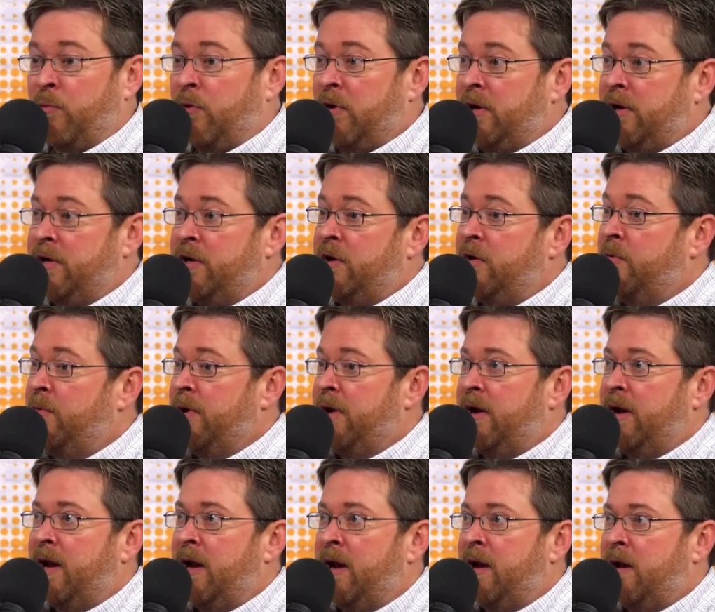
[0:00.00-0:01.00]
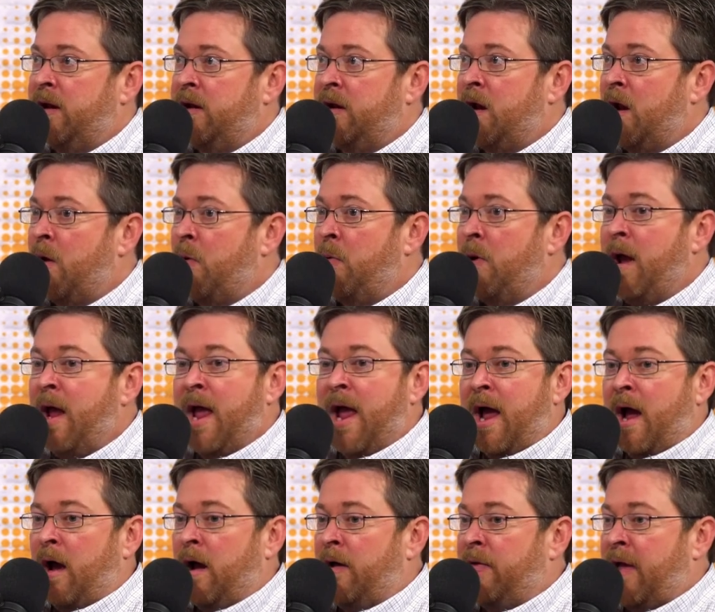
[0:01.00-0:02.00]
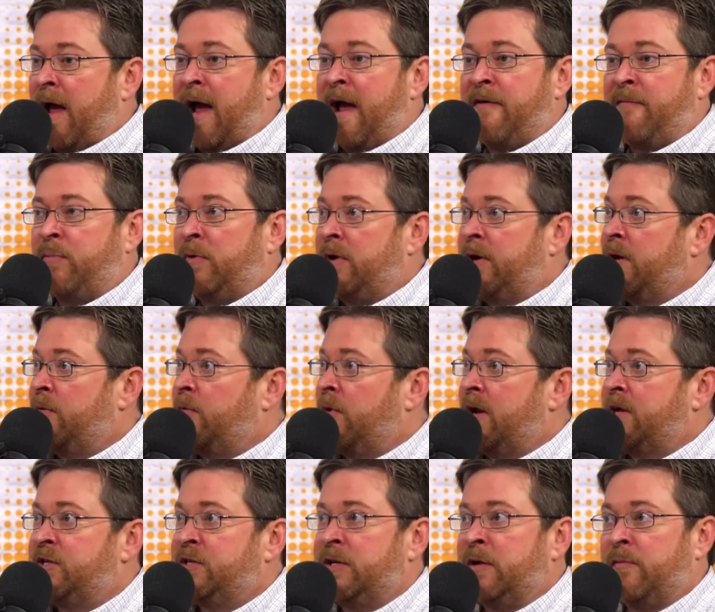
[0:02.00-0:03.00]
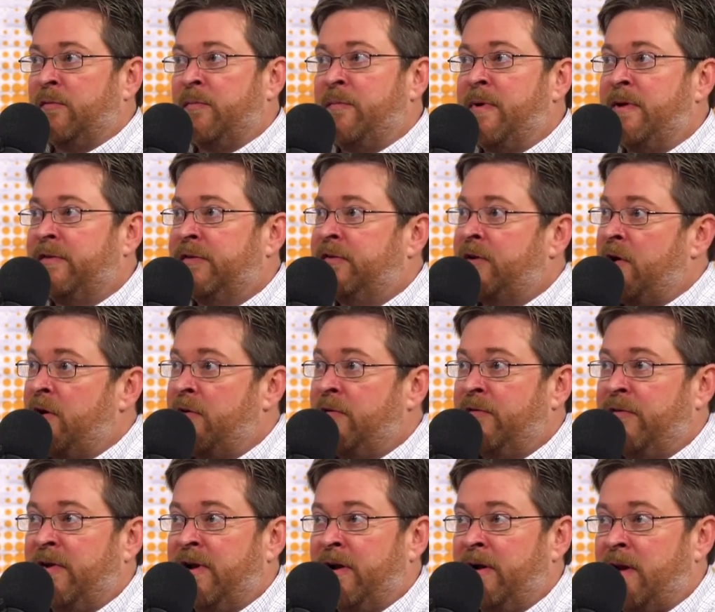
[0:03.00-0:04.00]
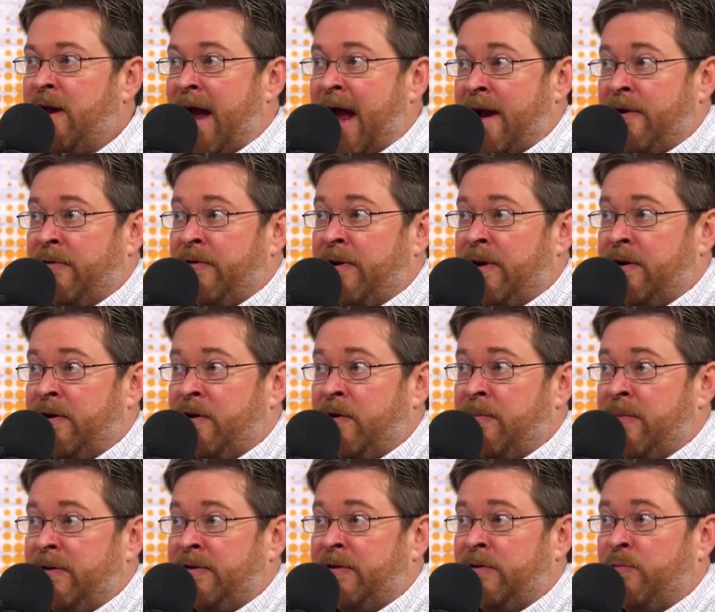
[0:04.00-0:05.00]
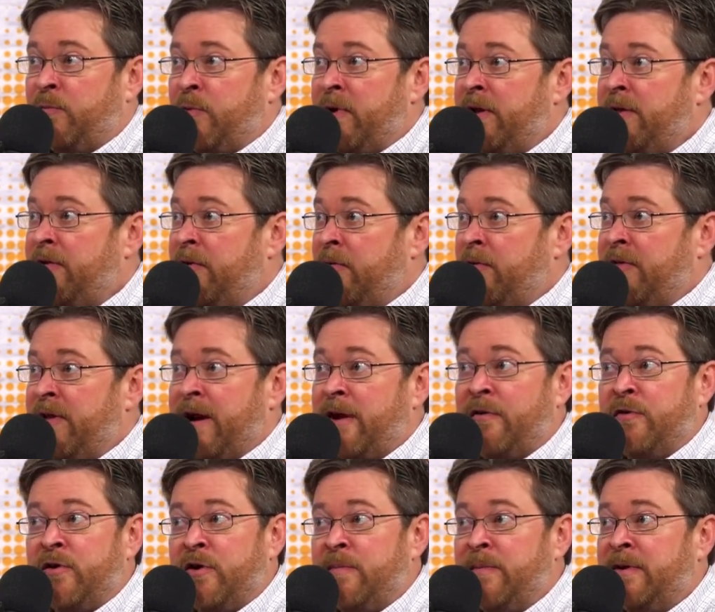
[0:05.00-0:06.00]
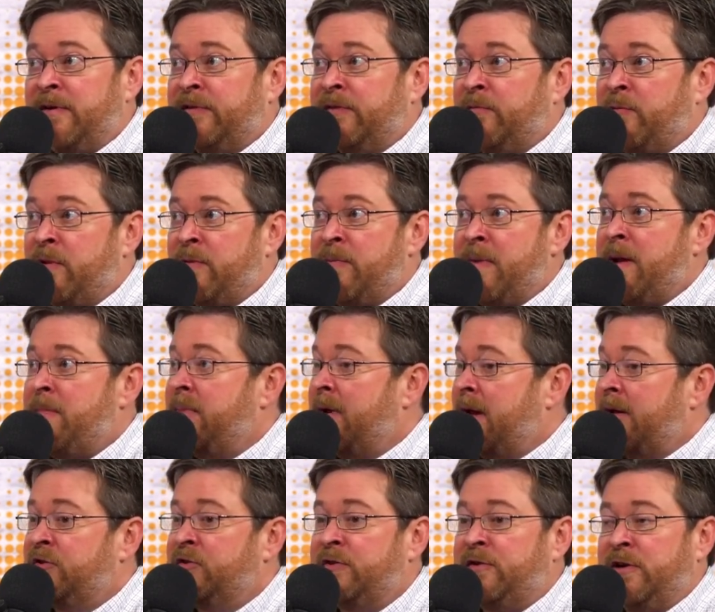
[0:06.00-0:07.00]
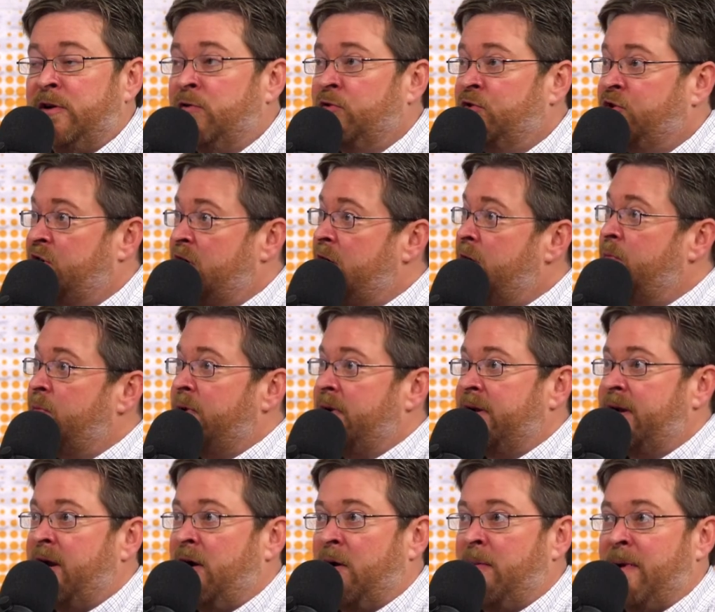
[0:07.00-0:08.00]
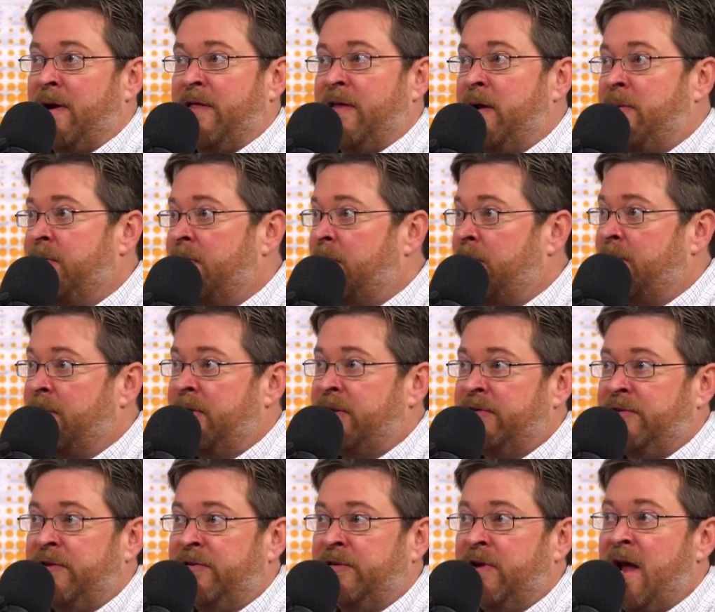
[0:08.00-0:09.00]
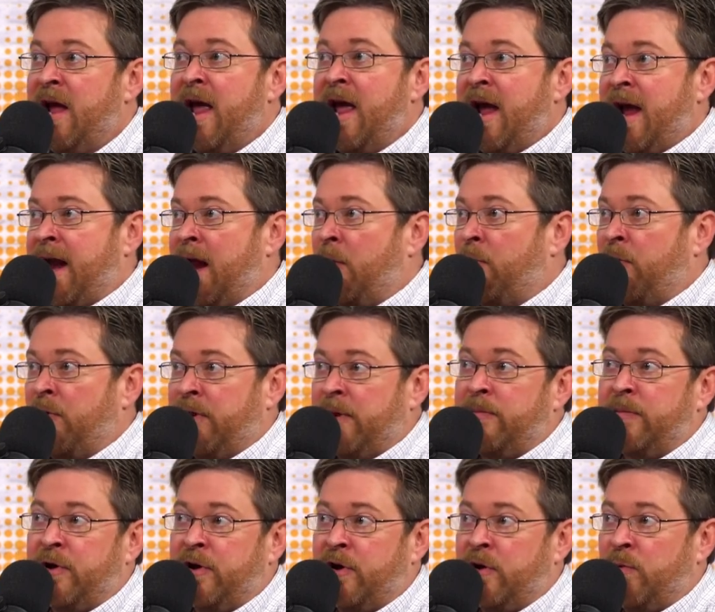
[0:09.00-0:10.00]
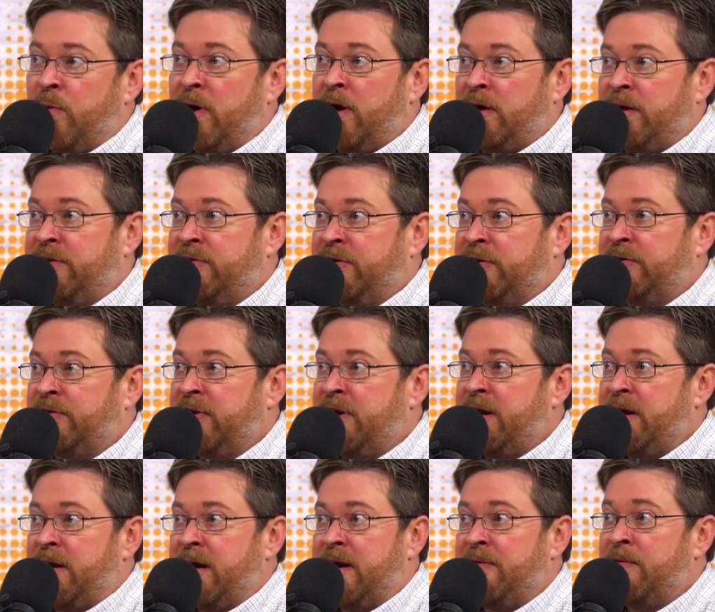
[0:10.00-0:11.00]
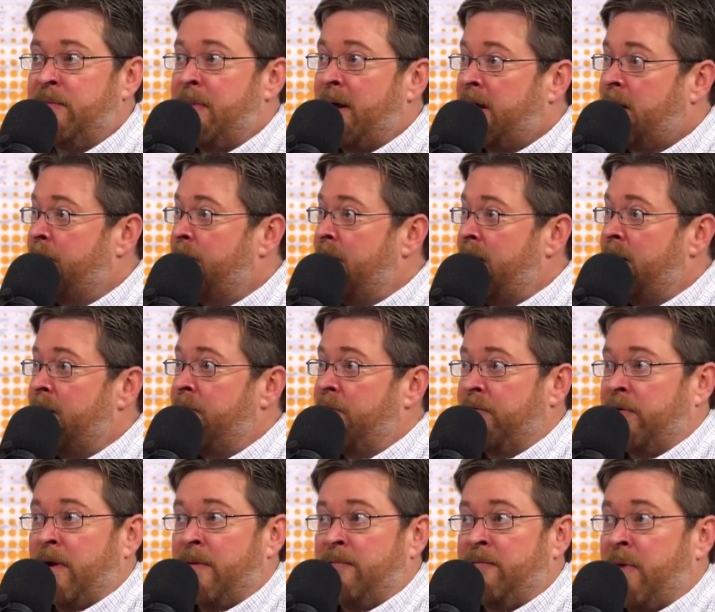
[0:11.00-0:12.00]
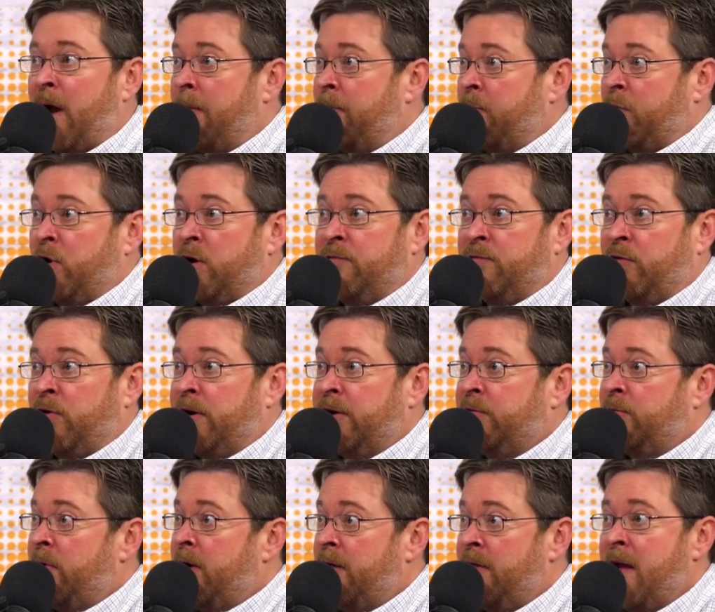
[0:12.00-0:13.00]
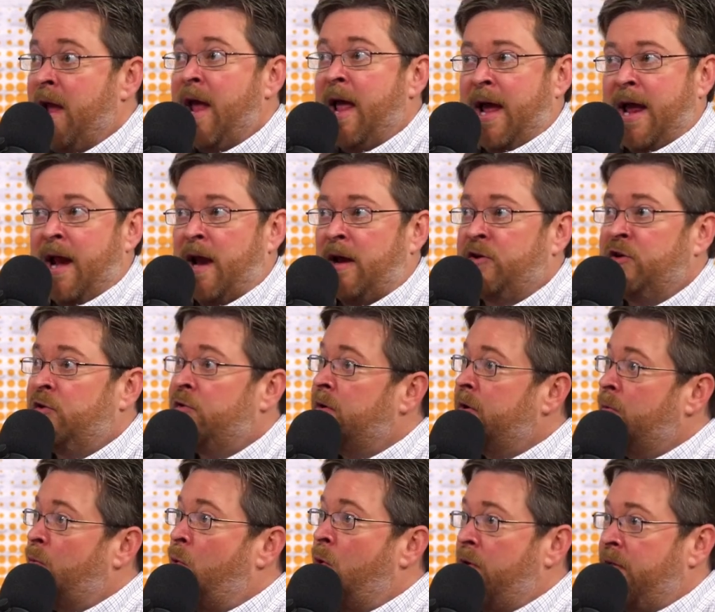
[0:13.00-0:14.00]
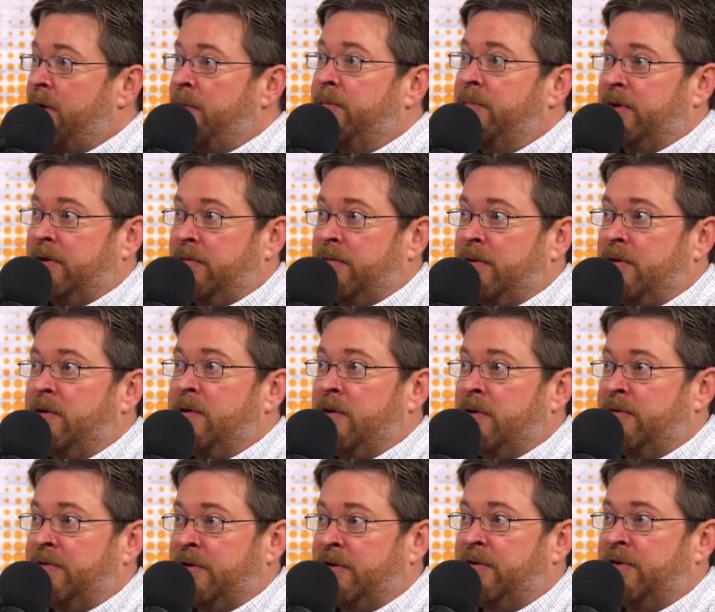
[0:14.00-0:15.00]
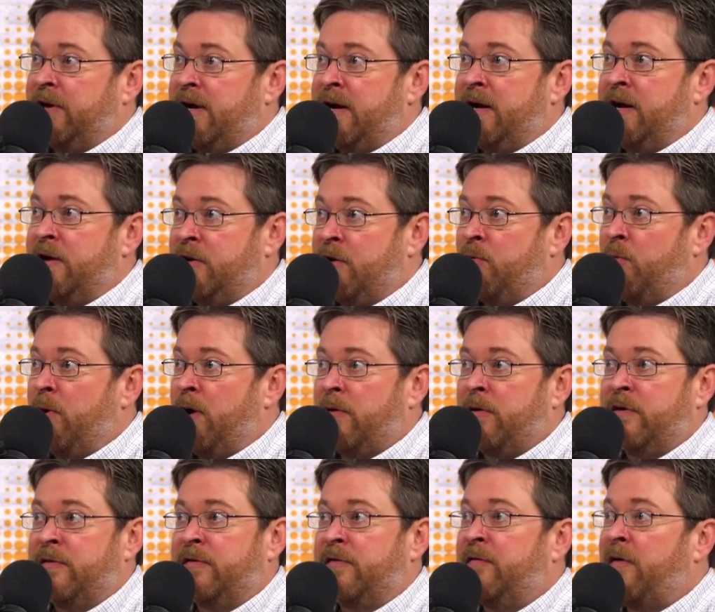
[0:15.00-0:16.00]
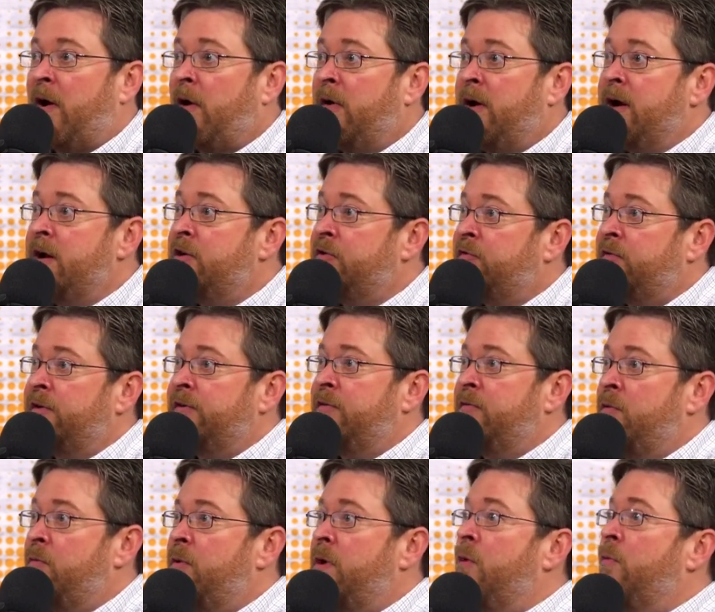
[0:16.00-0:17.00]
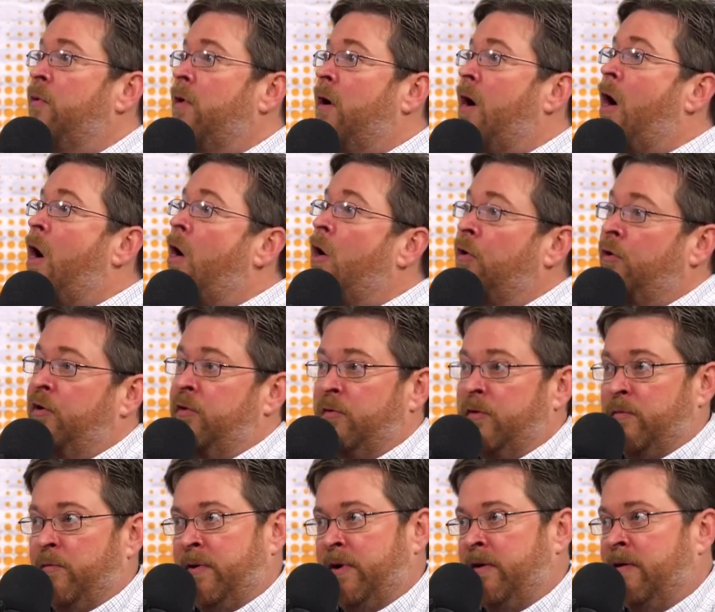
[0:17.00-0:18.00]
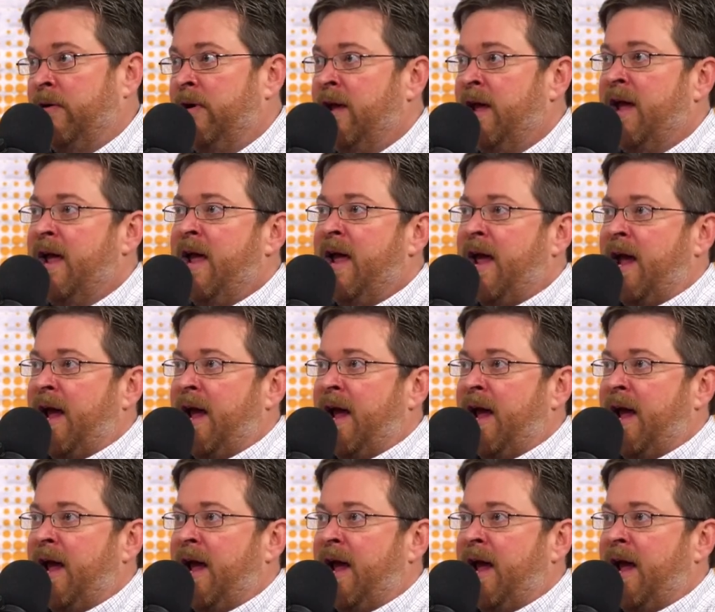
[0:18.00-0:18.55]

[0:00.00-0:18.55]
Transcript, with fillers: really do. And you know, I have plenty of relationships with business owners that I don't do business with, and they don't do business with me, but I still genuinely care about them and their business, and I want them to do well and succeed. Even my competitors, I'm good friends with, and I generally want them to succeed and do well, because if our industry is doing well, we're all doing well. That's